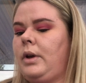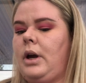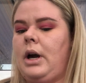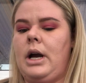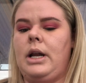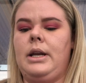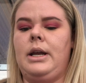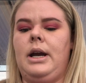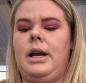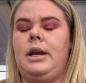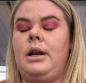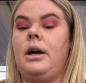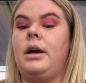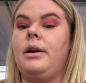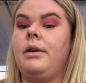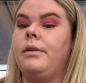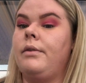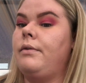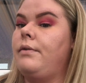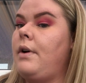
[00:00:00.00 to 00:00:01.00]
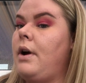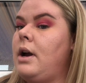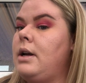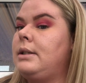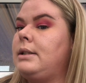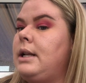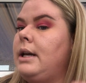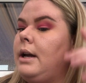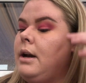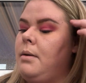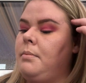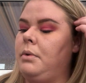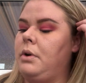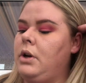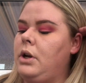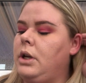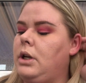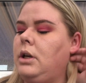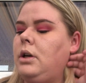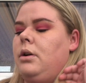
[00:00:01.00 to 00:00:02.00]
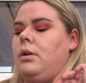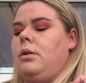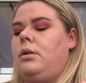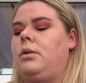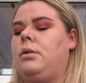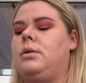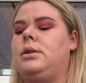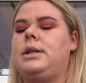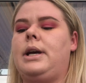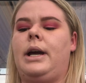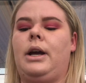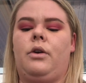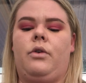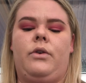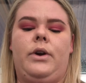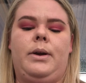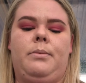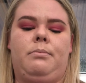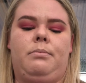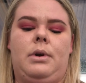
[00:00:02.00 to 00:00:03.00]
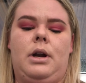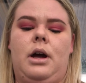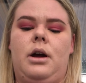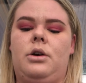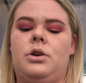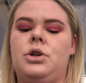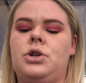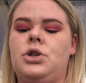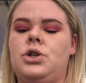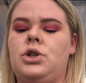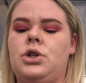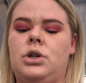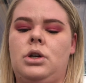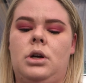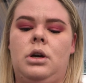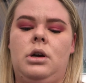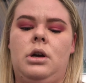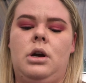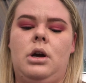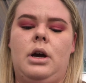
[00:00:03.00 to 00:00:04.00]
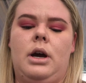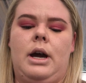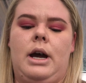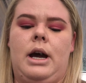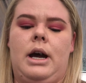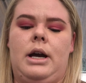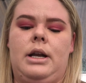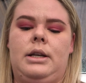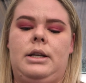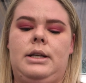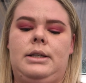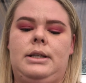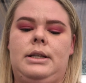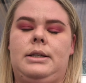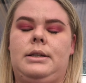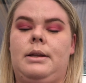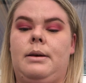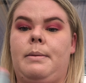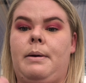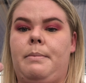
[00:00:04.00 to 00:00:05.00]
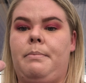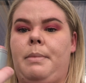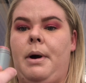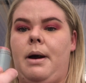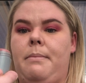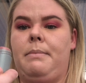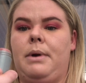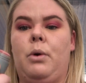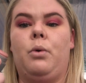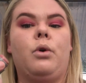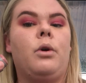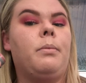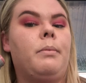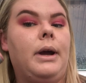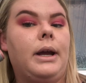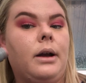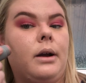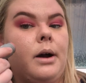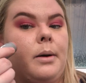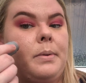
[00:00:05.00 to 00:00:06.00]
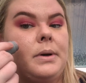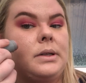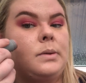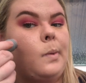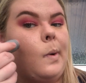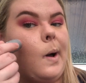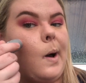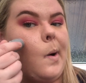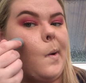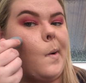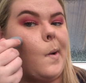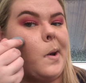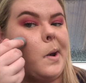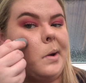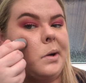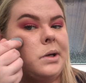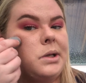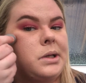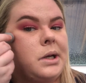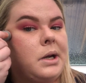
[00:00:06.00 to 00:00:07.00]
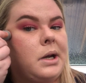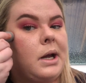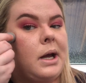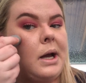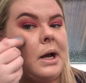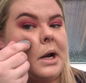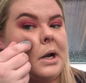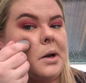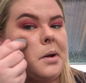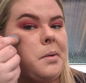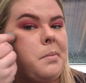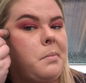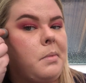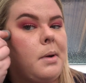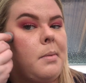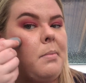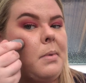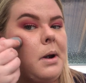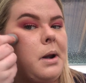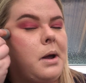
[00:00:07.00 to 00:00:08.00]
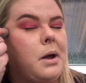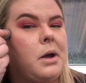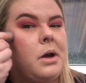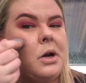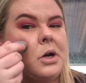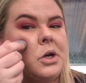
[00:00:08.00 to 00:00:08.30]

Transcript: And then firstly, I'm going to use a cream blush, and this is by Milk Makeup as well. And I'm just going to add my blush.